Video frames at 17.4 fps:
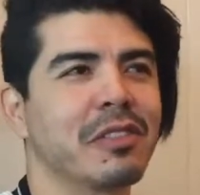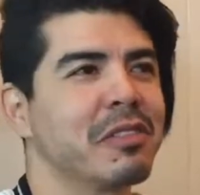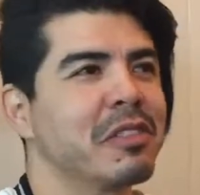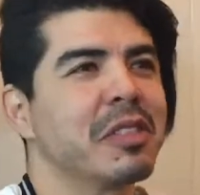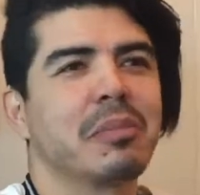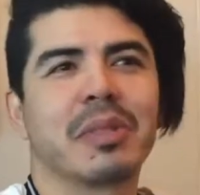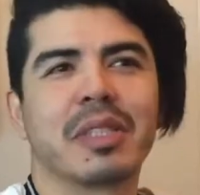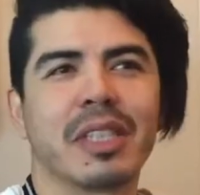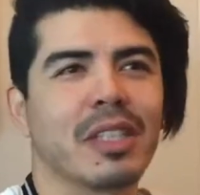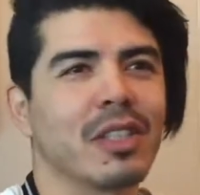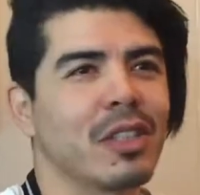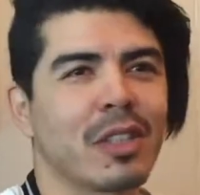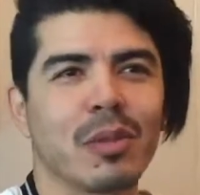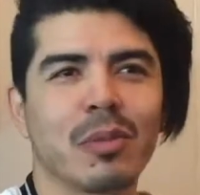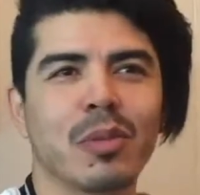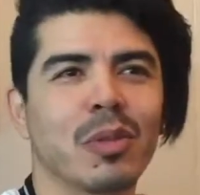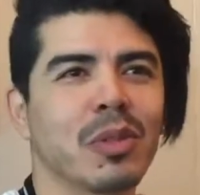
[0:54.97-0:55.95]
typically
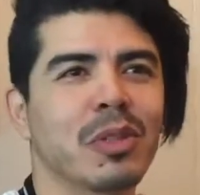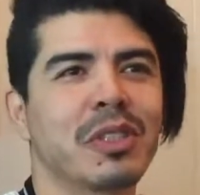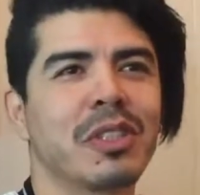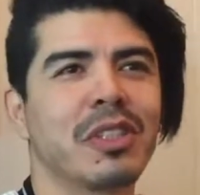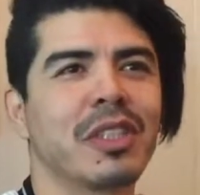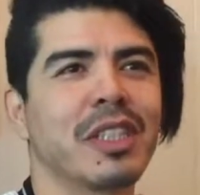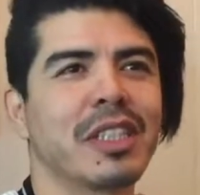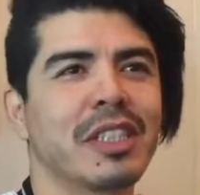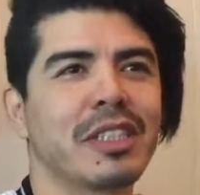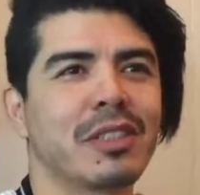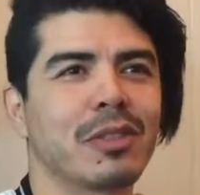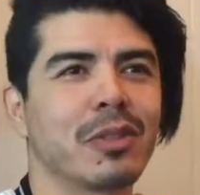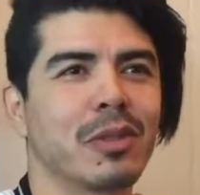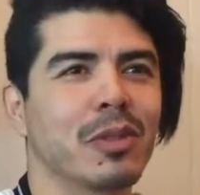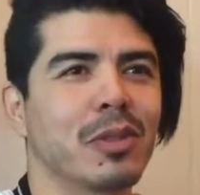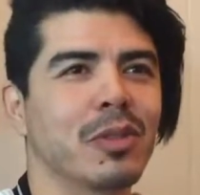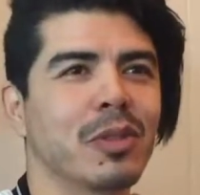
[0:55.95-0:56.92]
like awards nights
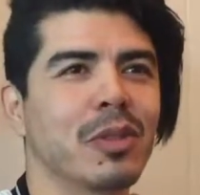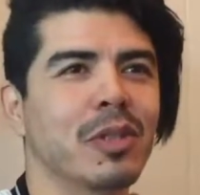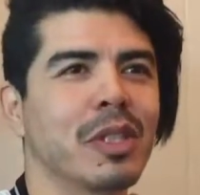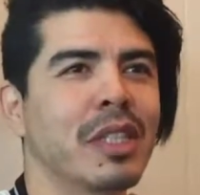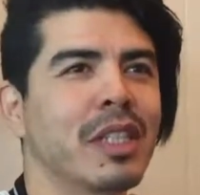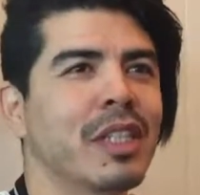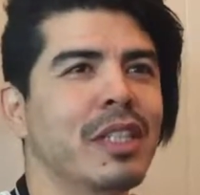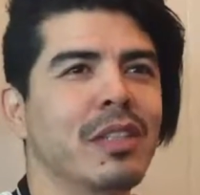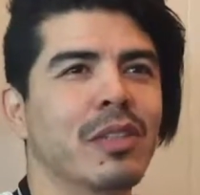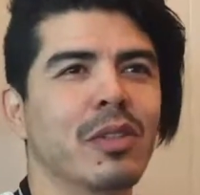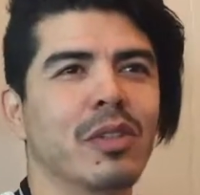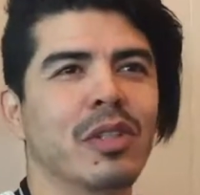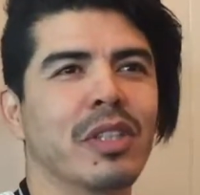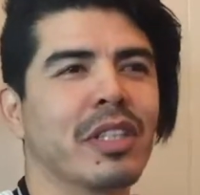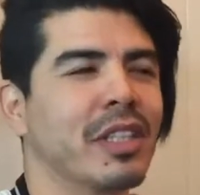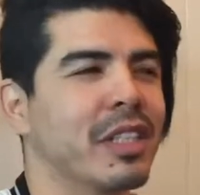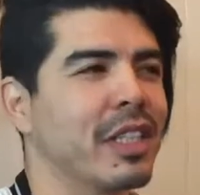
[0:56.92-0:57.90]
or
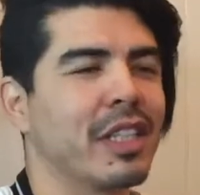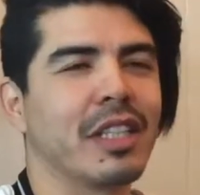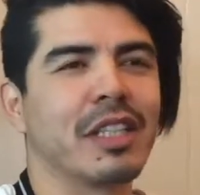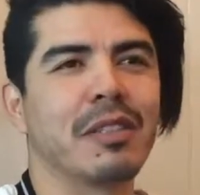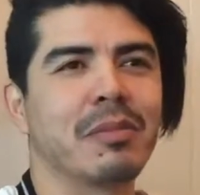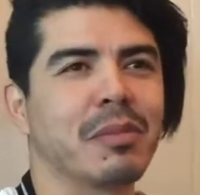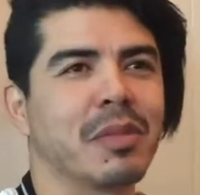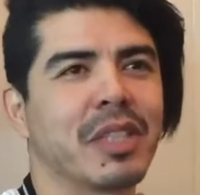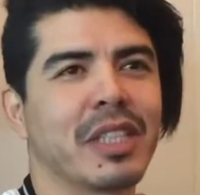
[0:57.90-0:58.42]
little,